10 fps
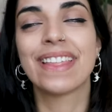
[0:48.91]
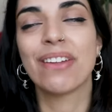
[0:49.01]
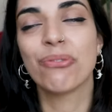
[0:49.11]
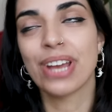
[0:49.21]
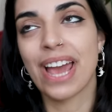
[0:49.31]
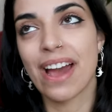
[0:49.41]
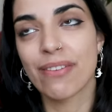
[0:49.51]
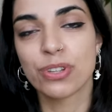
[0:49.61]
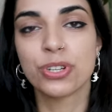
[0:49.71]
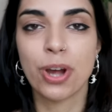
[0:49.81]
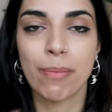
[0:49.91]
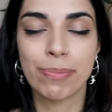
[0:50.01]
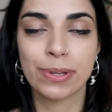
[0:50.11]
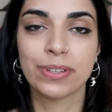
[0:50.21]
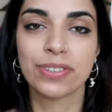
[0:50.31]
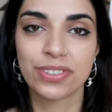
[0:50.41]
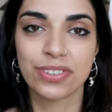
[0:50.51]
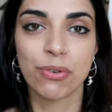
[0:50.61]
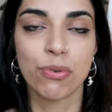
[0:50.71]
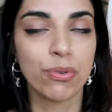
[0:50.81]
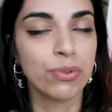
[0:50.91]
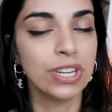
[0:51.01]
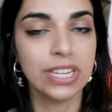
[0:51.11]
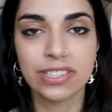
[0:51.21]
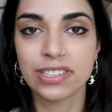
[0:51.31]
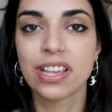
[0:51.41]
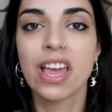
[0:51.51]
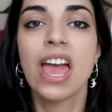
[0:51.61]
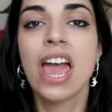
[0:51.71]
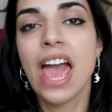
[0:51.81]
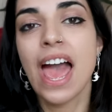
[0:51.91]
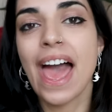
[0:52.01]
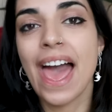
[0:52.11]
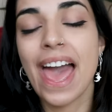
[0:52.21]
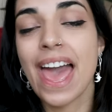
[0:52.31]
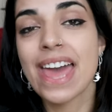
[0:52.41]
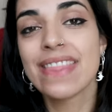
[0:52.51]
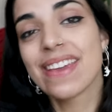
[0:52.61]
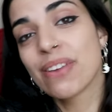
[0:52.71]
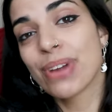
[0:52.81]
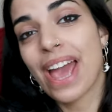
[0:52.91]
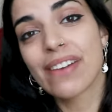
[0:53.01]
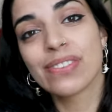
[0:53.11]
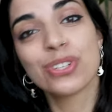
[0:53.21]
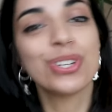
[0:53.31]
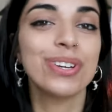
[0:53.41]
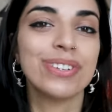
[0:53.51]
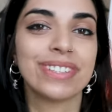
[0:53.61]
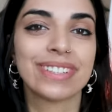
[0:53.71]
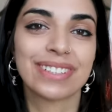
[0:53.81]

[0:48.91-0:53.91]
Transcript: then we have the jumpers or hoodies, and then we have the shoes.